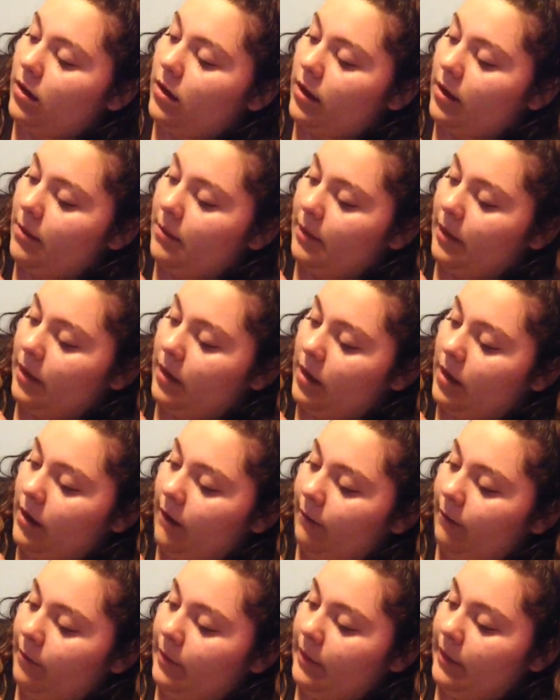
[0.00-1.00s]
coming
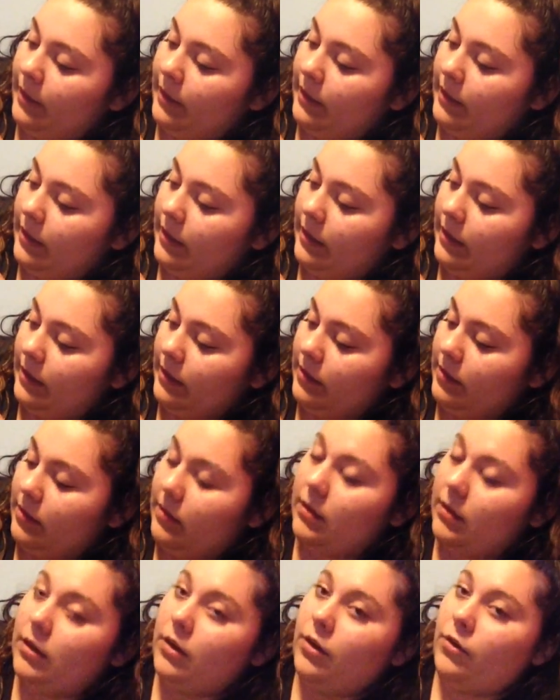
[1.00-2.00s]
off, but it is
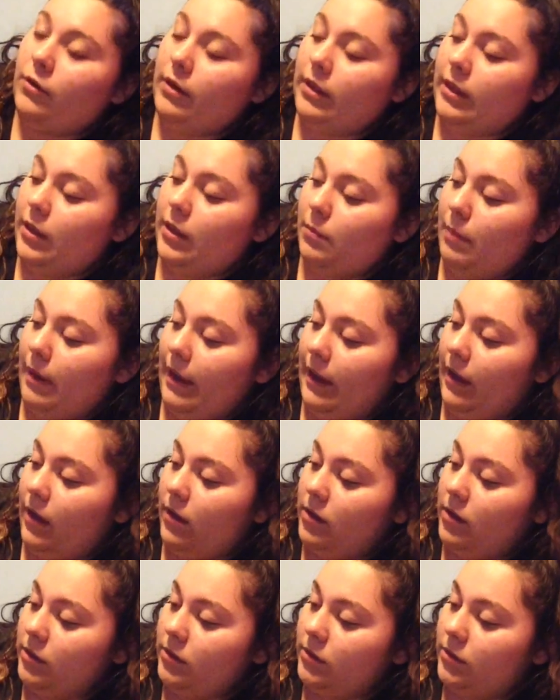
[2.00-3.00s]
acrylic paint
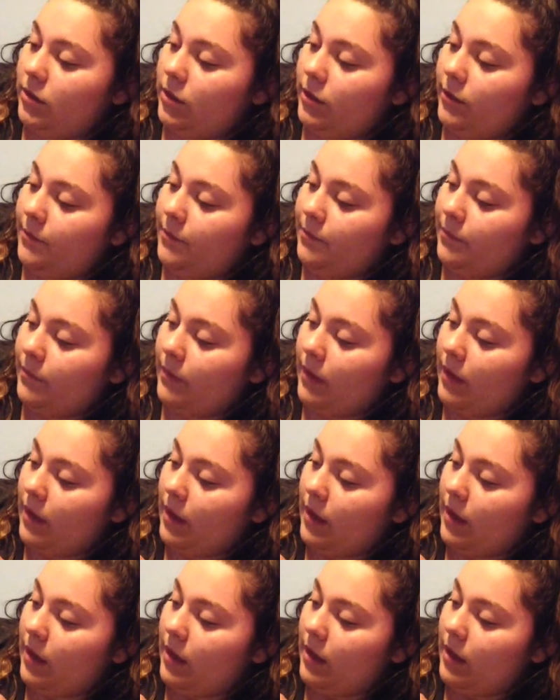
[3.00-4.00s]
also,
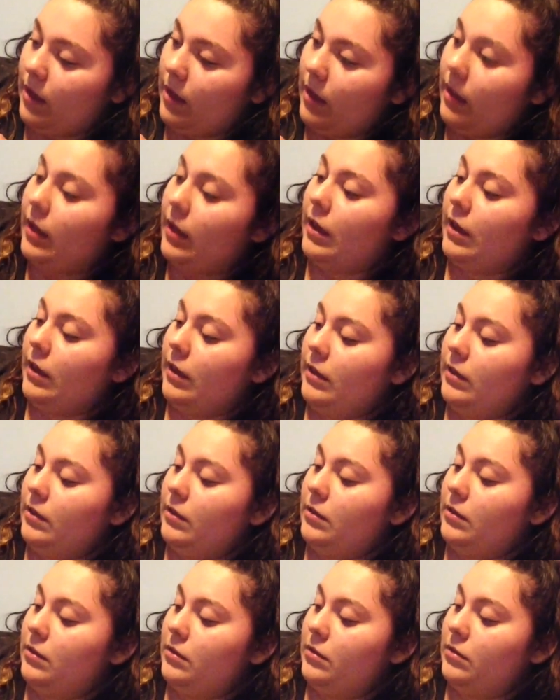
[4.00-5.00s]

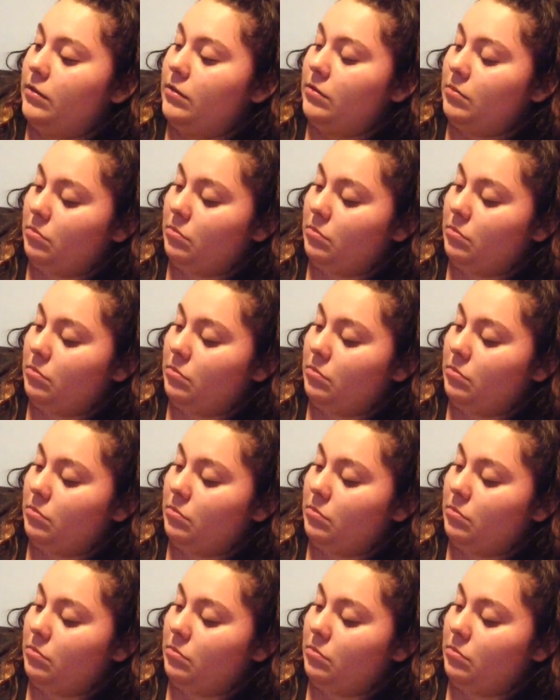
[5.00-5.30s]
and